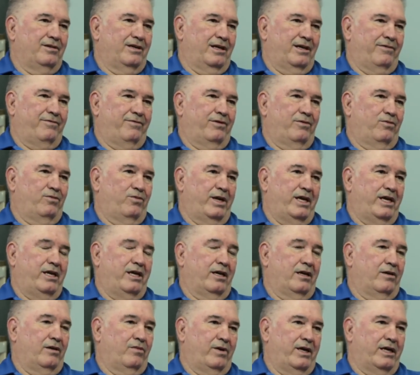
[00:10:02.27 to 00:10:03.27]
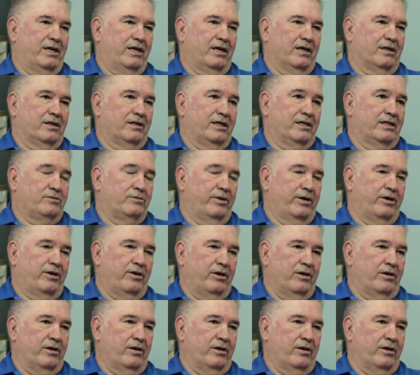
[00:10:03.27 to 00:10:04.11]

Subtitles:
every week in and week out as we grow.